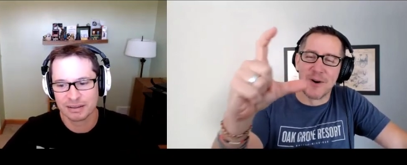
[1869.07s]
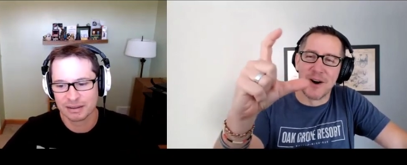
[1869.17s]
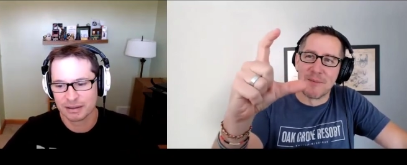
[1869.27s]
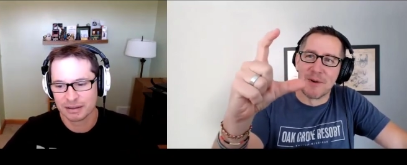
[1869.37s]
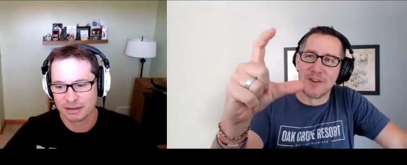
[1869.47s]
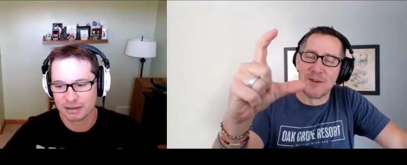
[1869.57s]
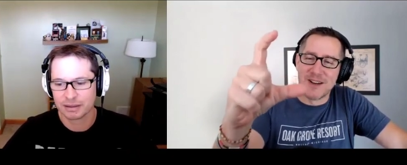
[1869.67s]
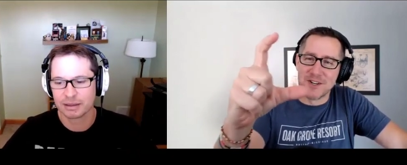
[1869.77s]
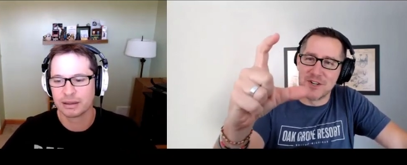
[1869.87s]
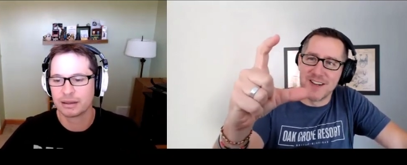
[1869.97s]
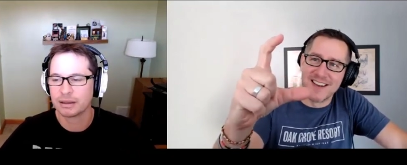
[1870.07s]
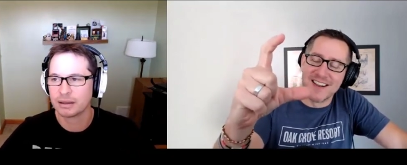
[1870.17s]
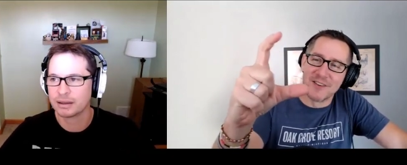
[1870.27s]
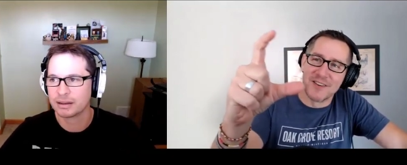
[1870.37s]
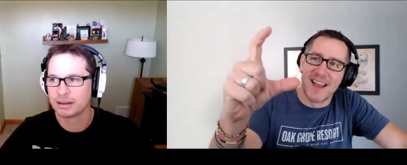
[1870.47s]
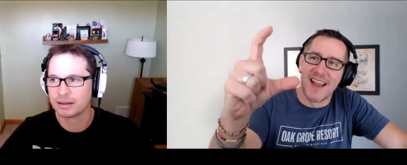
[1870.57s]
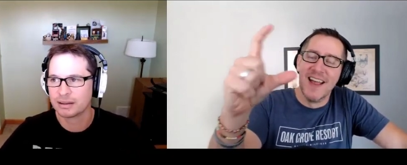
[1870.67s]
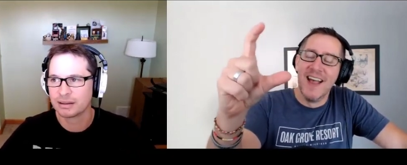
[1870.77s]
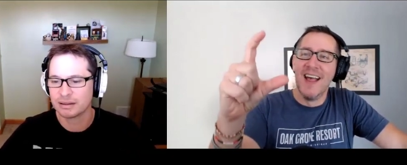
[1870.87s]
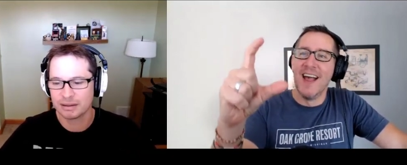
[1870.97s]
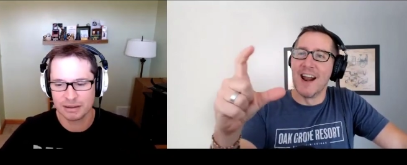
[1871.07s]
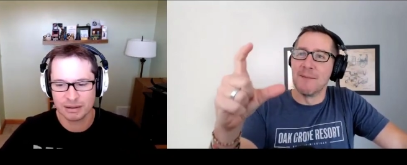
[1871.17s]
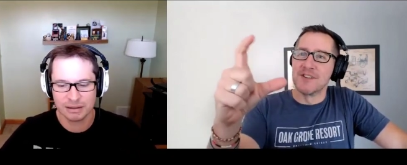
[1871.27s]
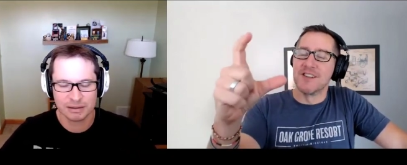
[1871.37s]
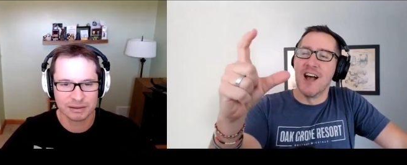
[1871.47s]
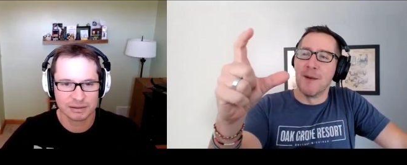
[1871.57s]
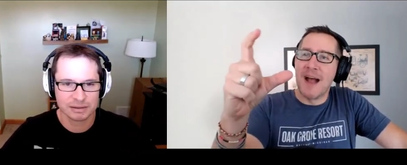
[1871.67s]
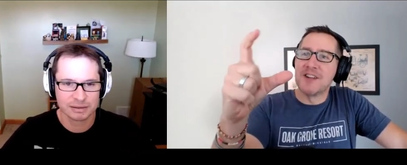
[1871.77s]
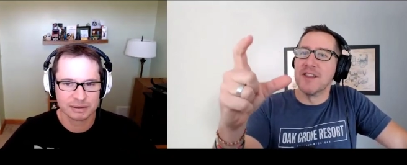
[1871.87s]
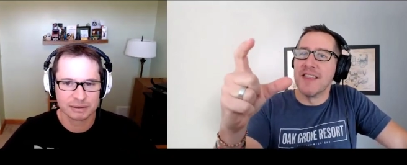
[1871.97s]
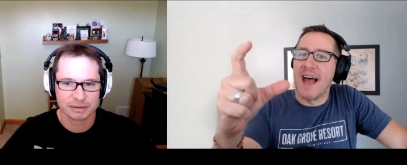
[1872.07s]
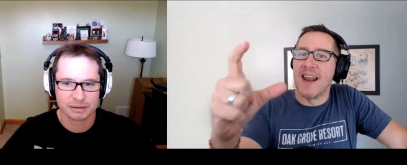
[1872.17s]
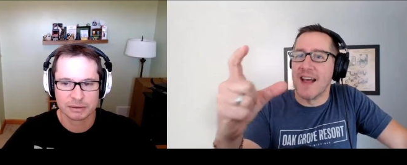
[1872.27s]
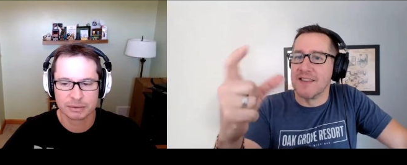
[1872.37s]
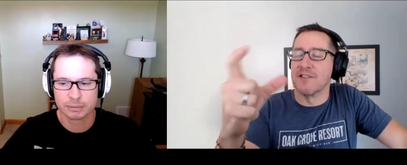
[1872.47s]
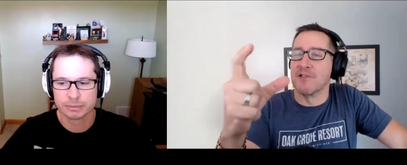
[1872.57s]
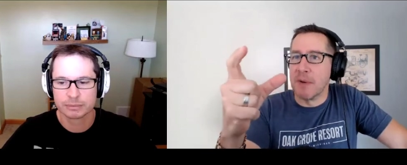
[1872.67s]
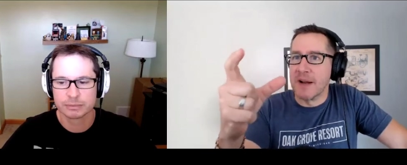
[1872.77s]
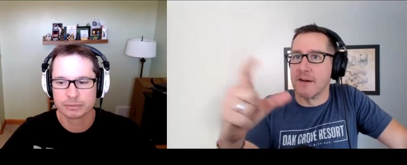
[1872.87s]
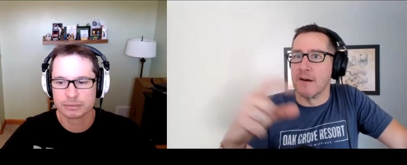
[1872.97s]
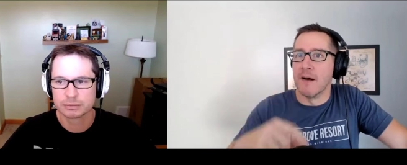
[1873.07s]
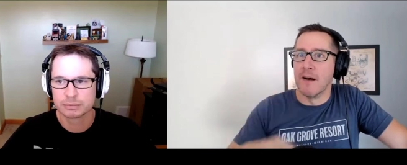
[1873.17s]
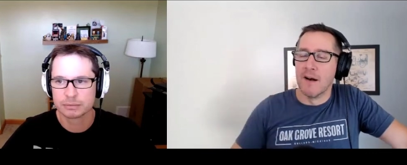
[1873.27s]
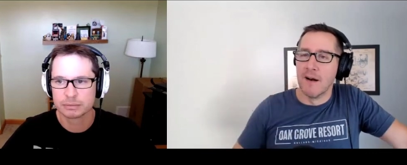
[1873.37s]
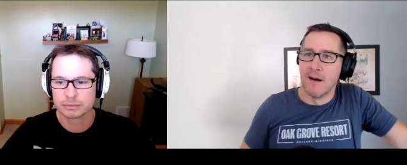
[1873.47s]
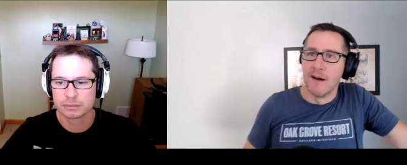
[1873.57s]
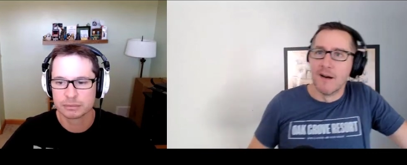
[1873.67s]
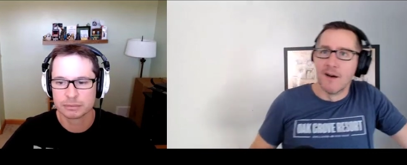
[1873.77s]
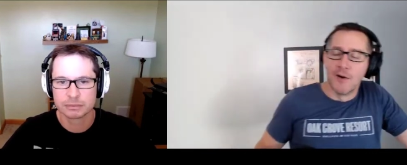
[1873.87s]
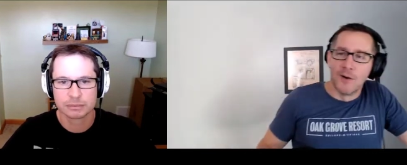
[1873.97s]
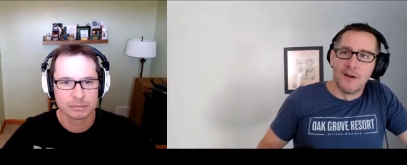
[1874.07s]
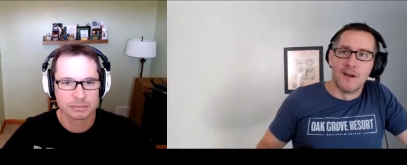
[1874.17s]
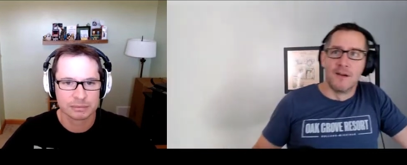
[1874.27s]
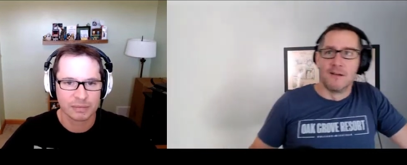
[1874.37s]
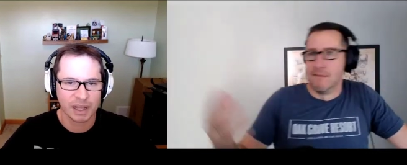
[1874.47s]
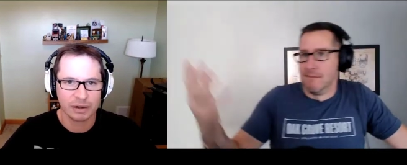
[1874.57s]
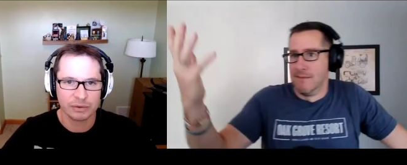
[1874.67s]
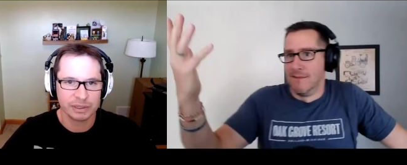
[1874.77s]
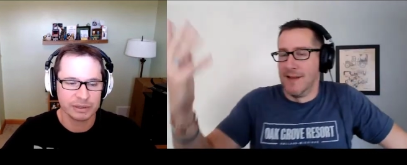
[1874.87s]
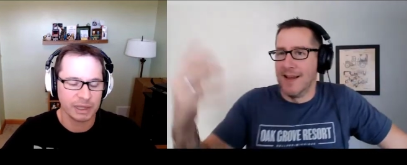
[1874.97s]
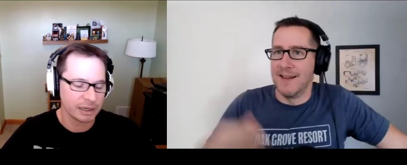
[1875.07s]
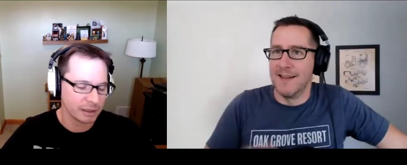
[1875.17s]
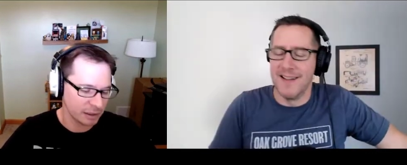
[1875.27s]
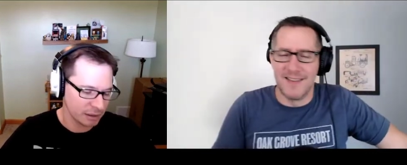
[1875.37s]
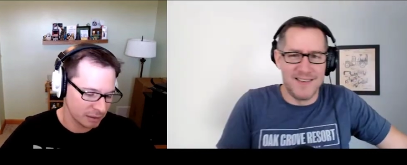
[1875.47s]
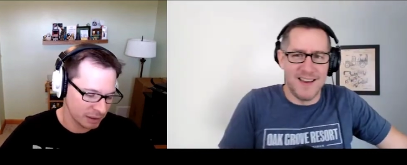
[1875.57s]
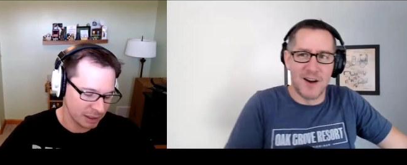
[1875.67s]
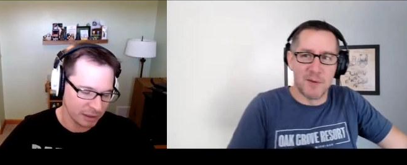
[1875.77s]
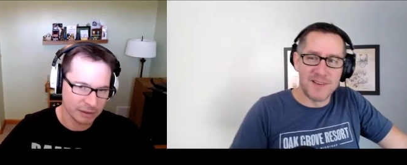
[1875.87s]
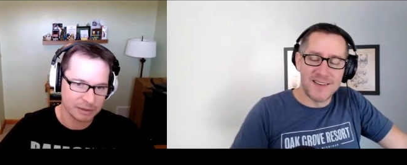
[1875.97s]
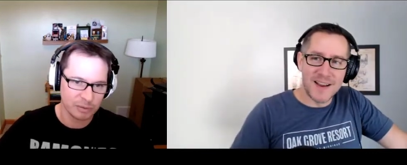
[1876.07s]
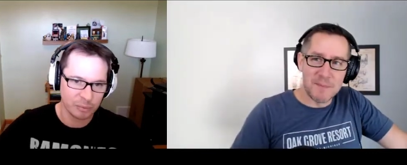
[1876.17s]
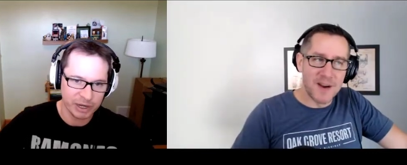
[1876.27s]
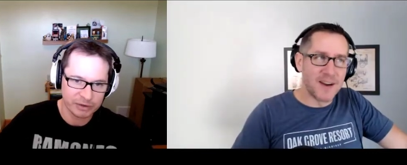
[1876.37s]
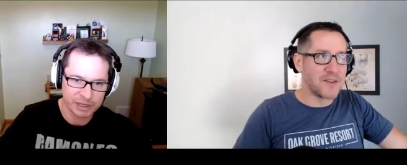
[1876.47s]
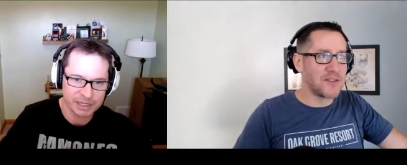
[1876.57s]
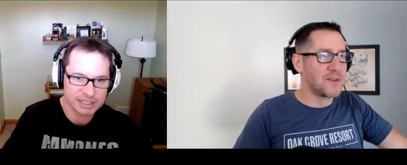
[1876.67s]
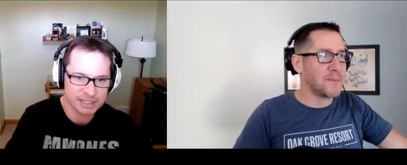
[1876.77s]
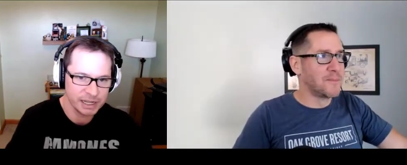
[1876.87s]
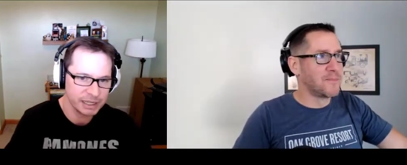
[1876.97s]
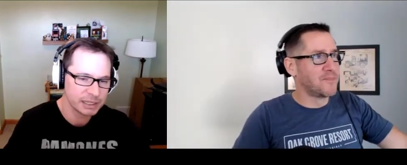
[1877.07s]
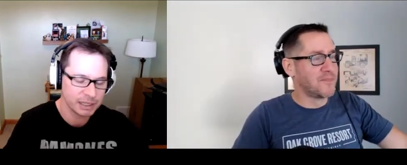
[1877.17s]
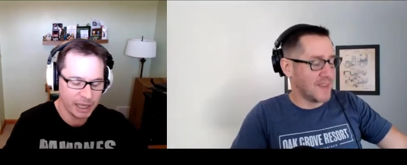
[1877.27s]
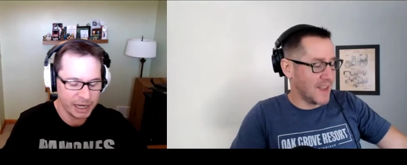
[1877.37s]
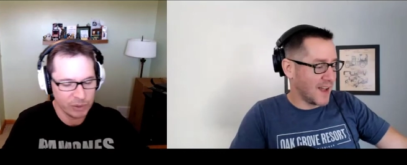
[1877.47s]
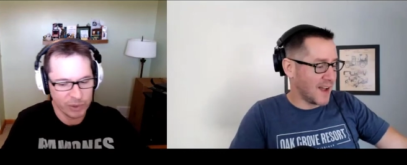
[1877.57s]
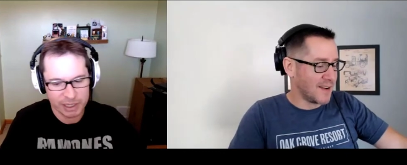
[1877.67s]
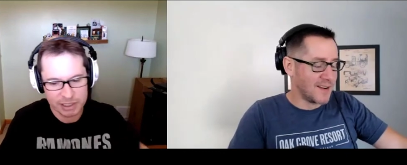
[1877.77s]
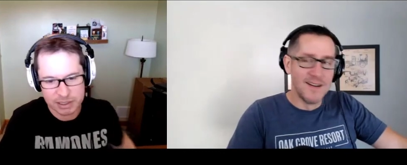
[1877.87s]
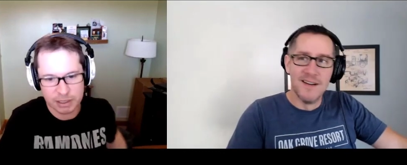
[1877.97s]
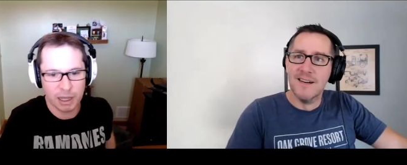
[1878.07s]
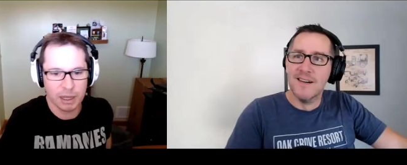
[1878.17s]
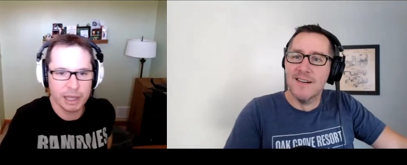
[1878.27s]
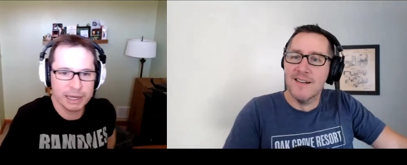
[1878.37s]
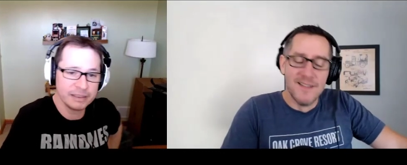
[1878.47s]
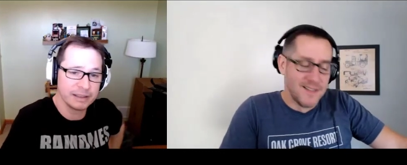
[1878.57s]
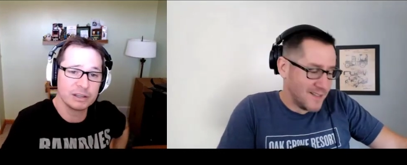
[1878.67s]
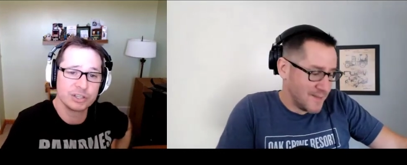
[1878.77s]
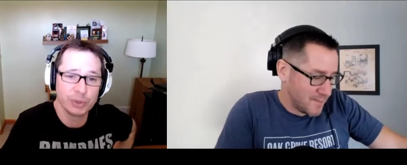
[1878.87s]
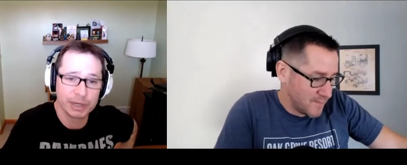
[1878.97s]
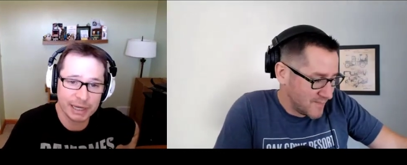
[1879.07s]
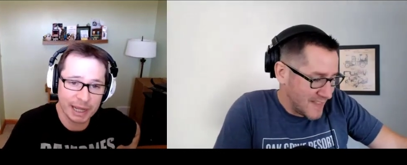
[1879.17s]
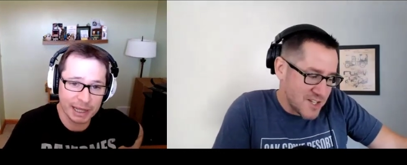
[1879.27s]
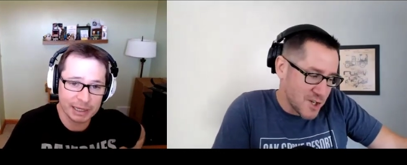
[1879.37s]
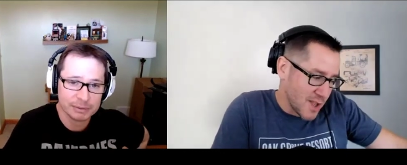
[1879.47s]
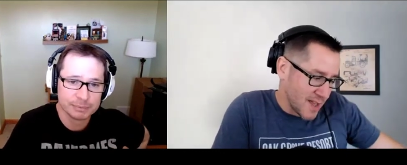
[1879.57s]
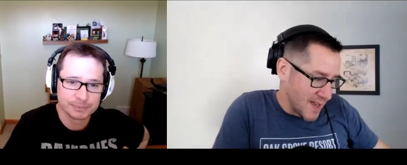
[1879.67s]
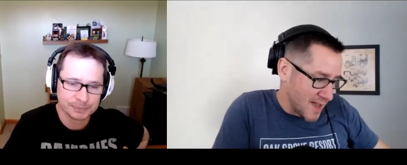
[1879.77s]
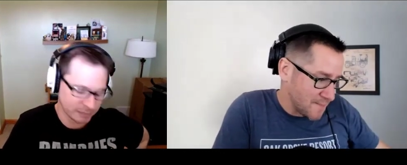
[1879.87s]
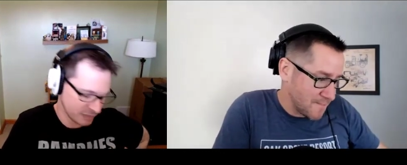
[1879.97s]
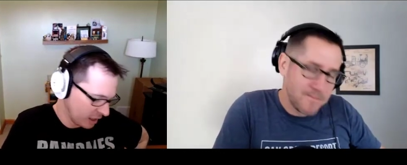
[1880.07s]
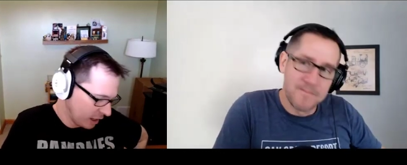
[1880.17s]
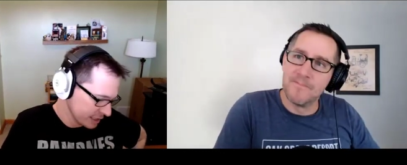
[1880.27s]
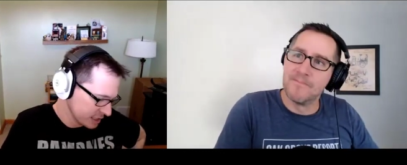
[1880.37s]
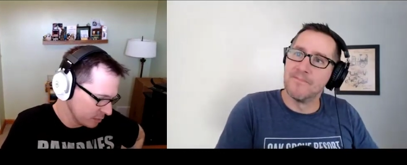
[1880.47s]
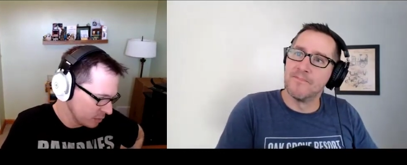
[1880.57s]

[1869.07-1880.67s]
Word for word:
Speaker 1: worm. It was on my shed the other day, Ugh. and I'm just imagine that as a spider. I don't need
Speaker 2: that. I don't. That's terrible. It's better than a snake. Anyways, uh, anything else you wanted to add? That's all I got. Awesome,